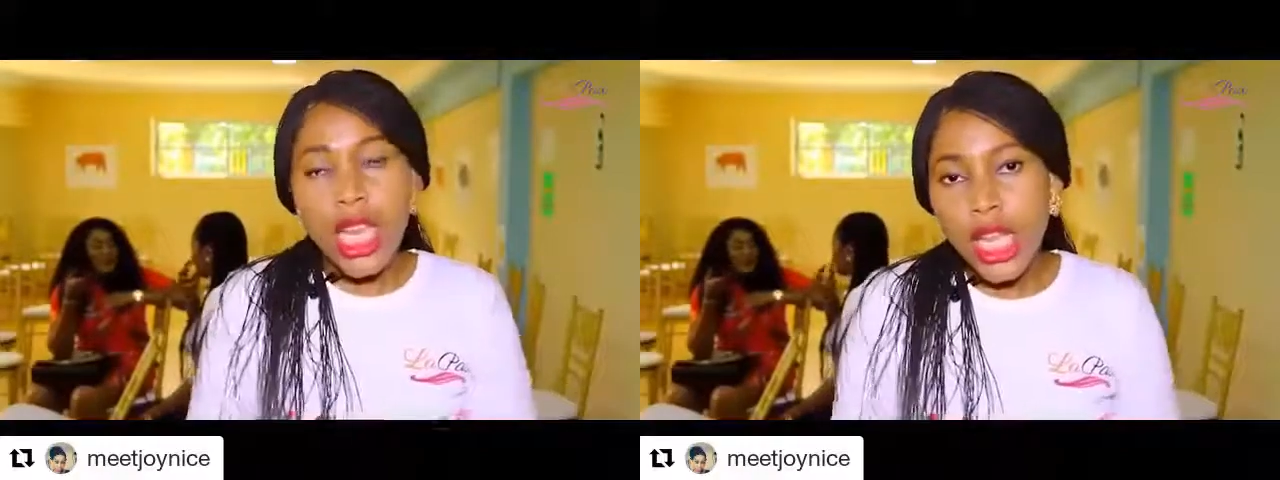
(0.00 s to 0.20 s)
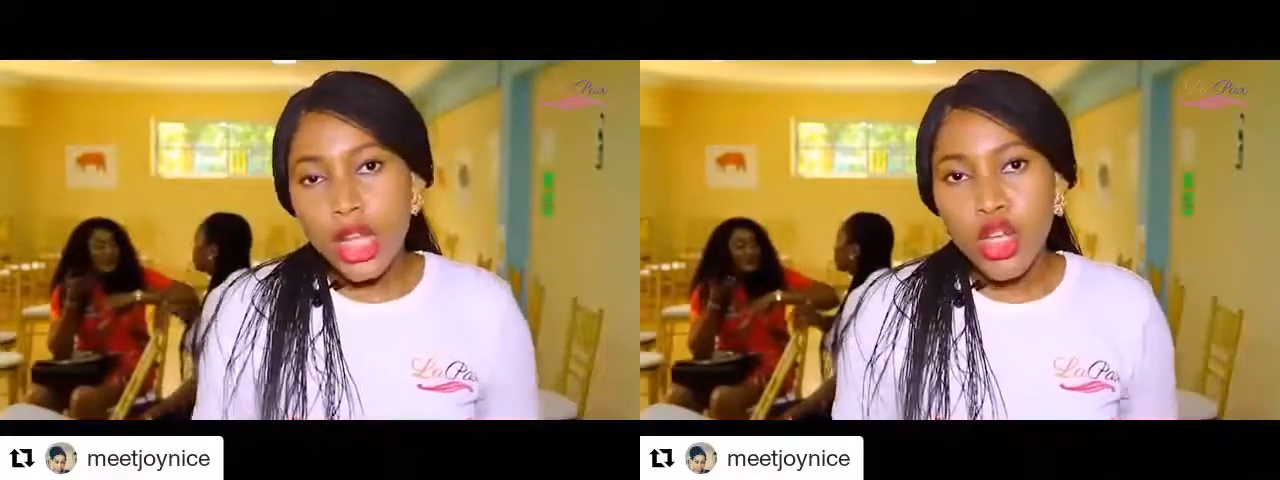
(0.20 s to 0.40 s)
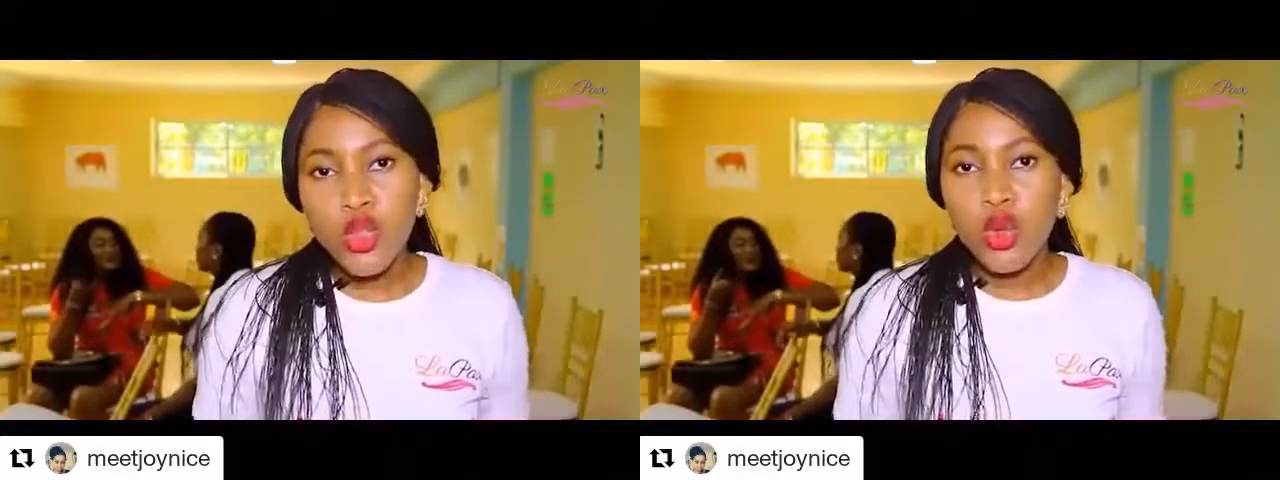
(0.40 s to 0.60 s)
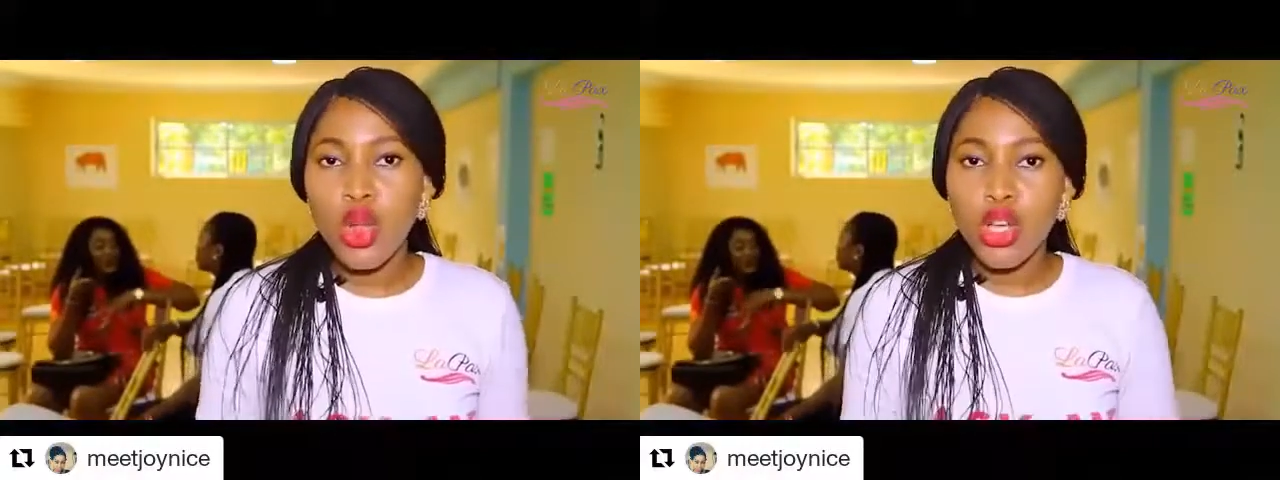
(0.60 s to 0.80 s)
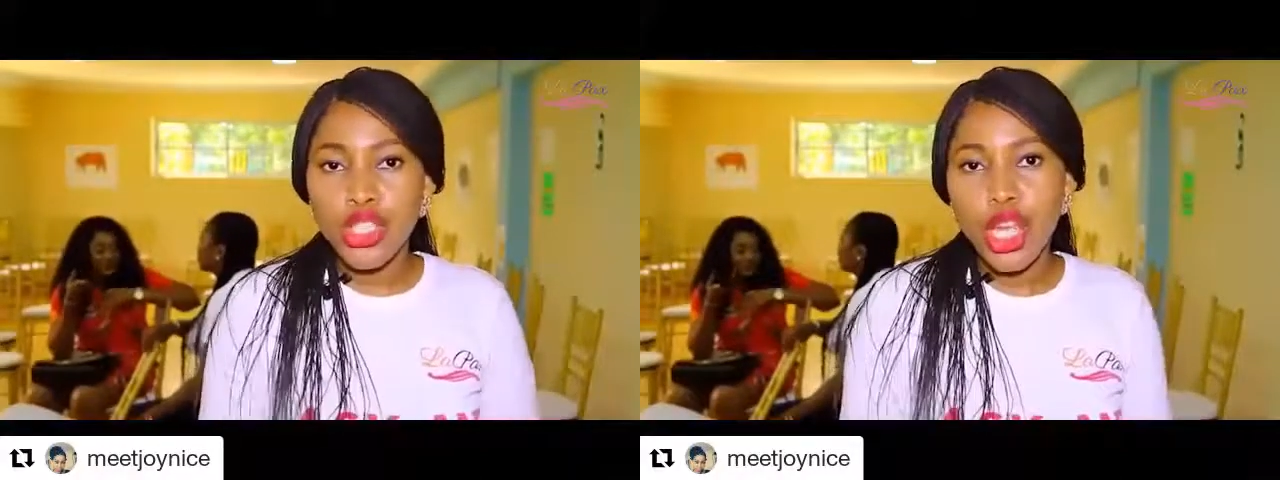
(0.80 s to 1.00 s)
We're going to
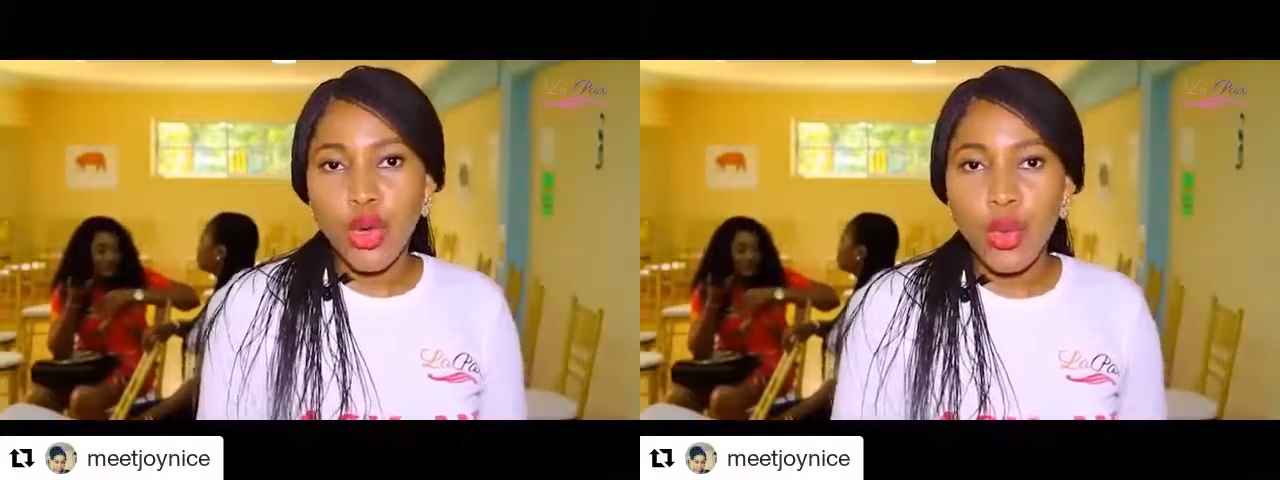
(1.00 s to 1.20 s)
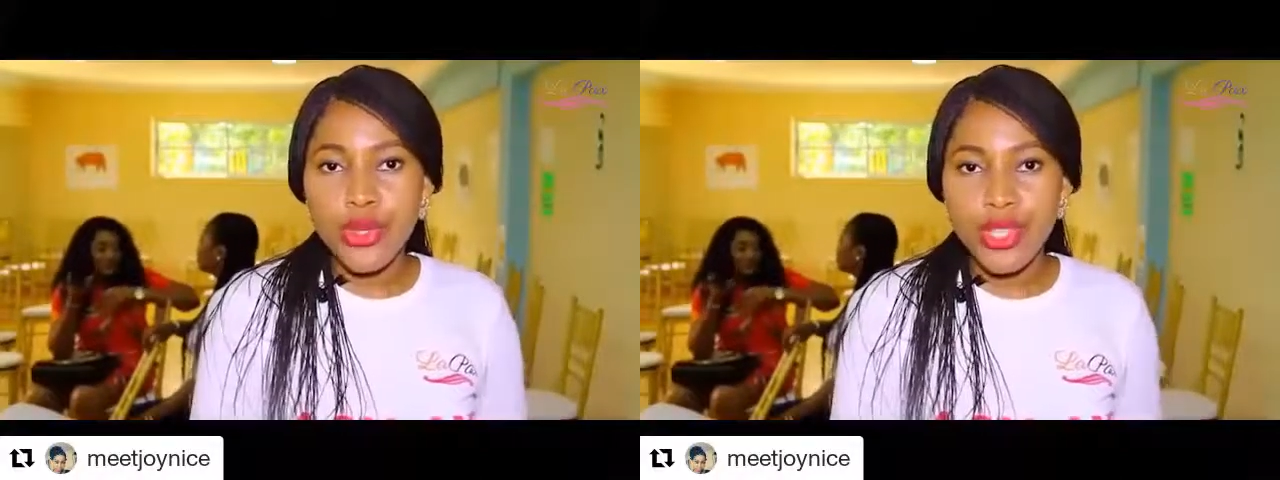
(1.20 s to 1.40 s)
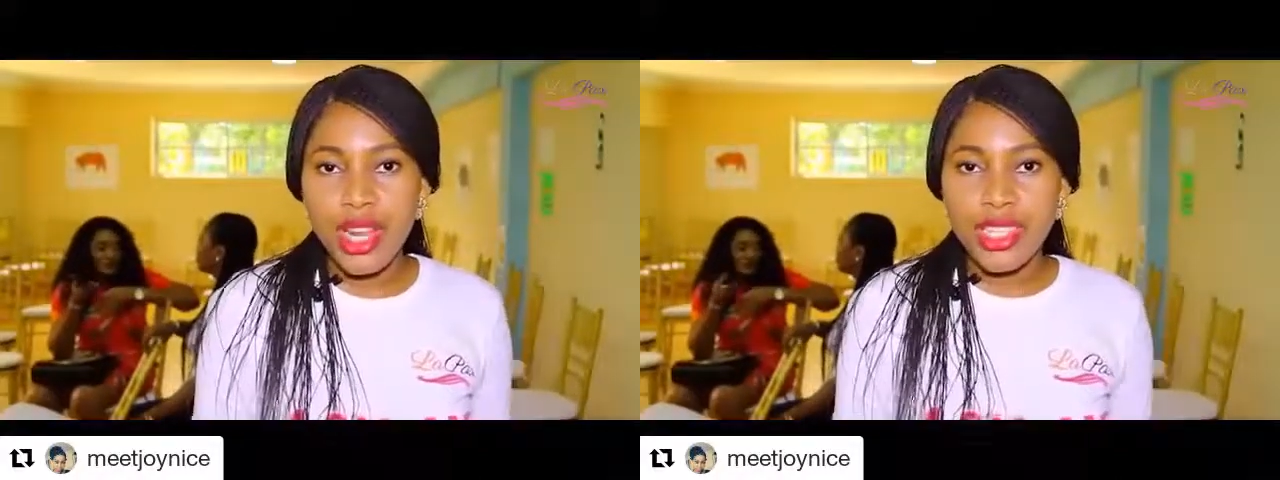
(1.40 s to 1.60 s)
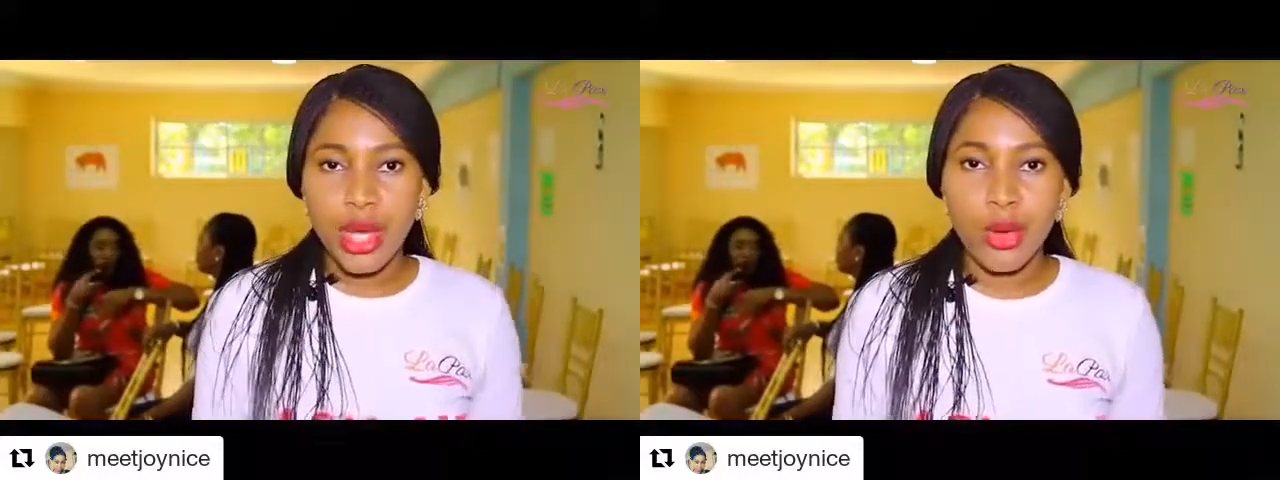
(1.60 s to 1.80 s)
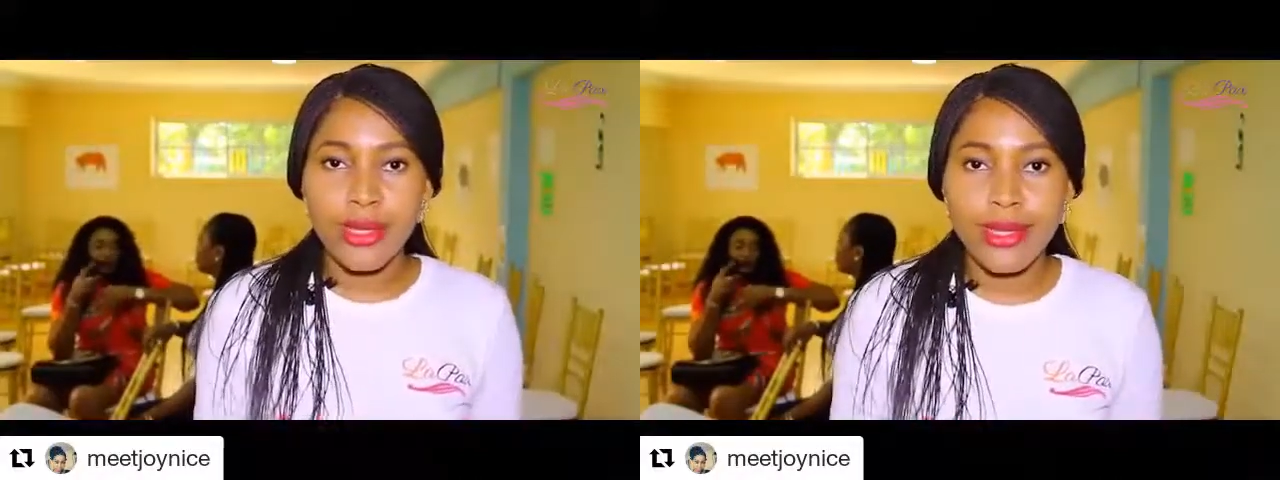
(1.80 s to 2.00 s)
lodge in a hotel
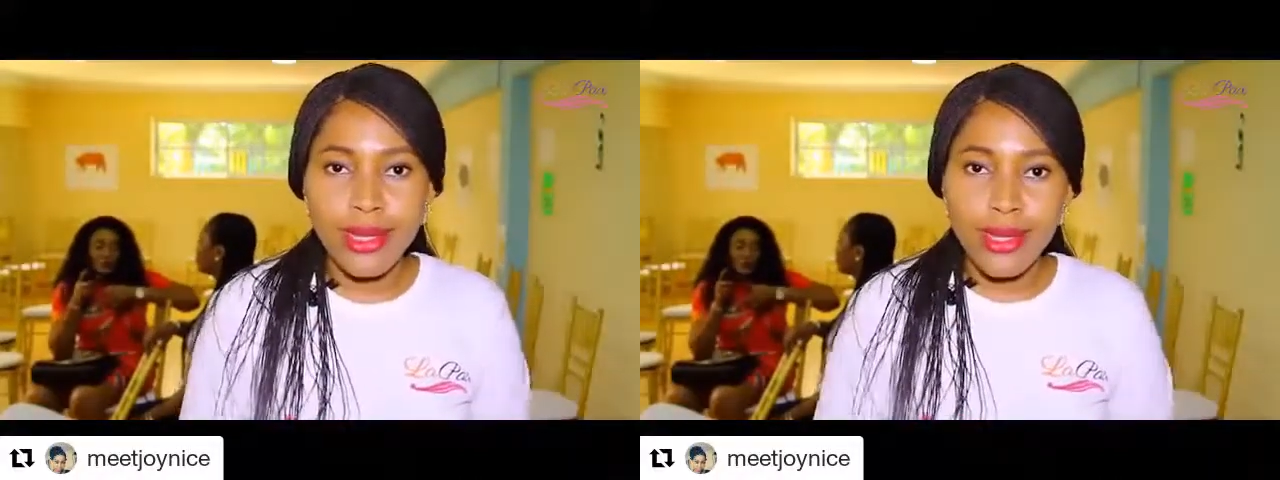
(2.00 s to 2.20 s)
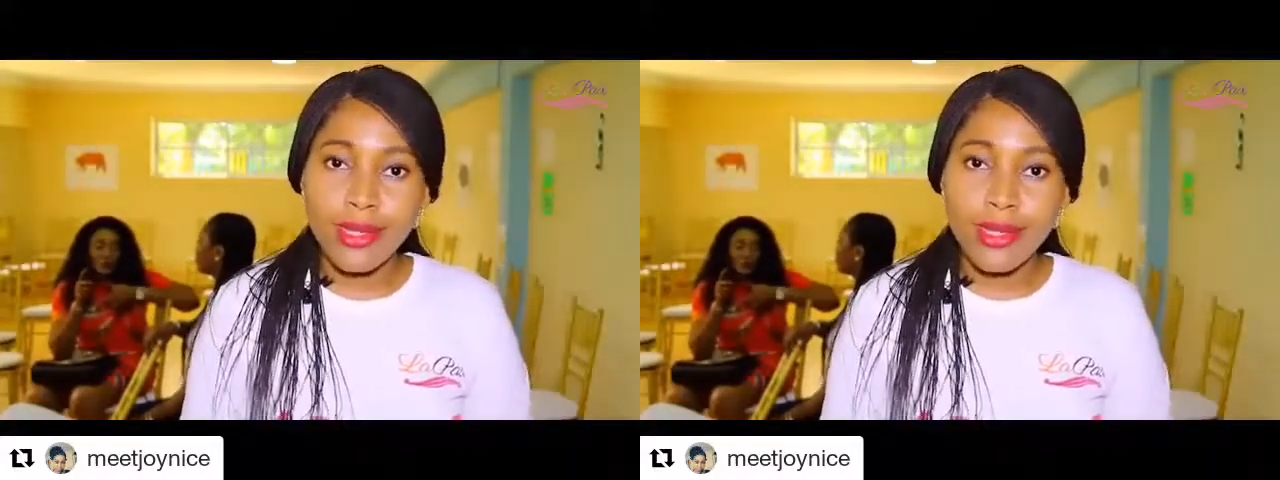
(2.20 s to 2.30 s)
intercontinental.